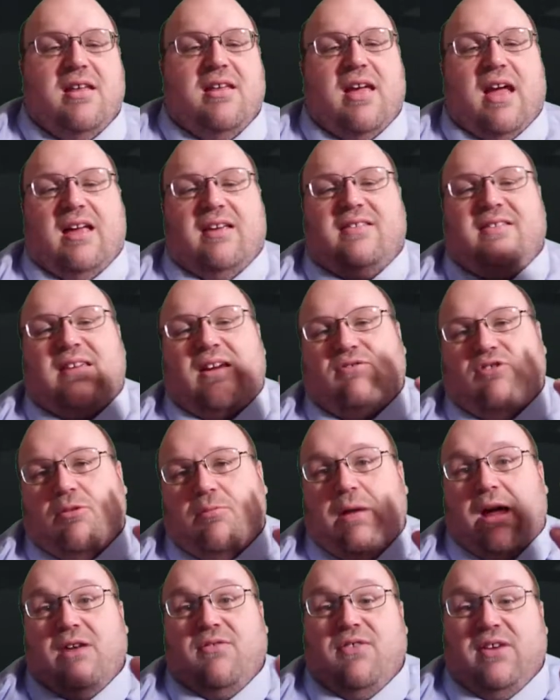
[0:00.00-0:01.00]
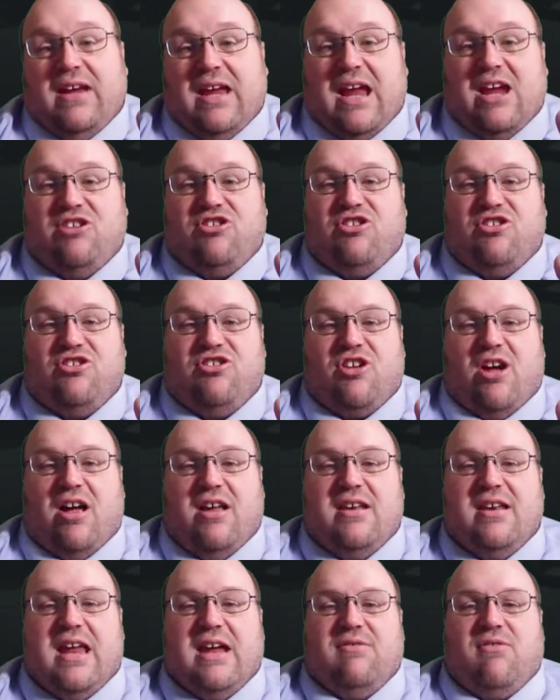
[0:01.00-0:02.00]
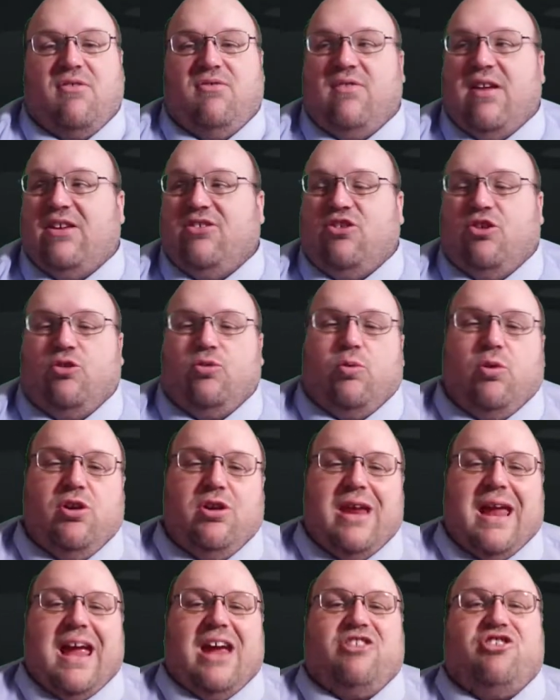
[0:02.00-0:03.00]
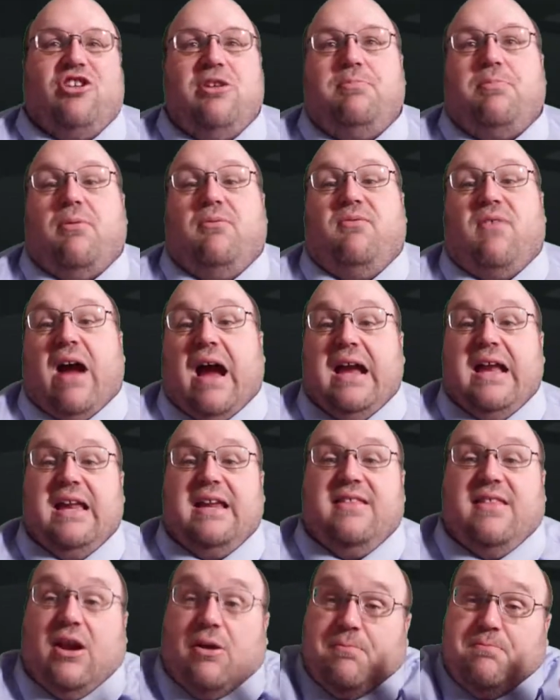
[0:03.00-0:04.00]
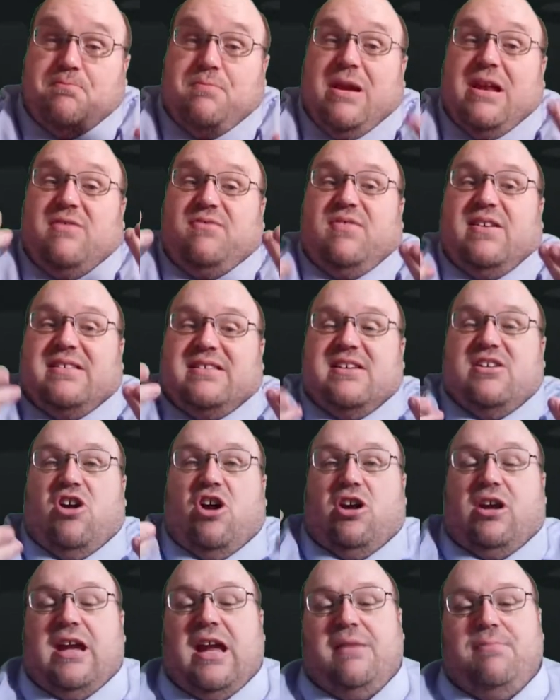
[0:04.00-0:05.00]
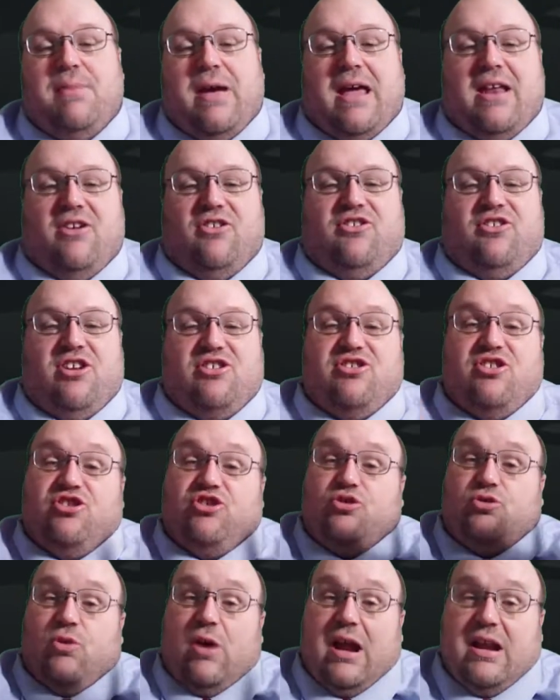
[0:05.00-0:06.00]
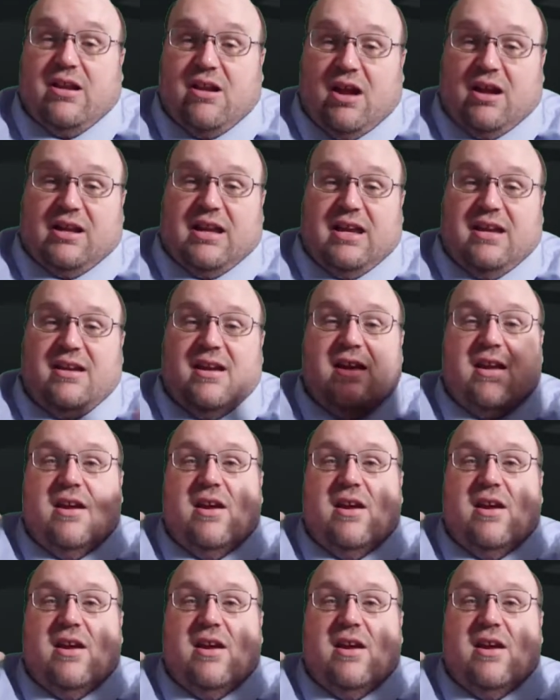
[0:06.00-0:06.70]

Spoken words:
Several modifications on naval vessels weren't actually providing their benefits in arcade battles, such as dry docking,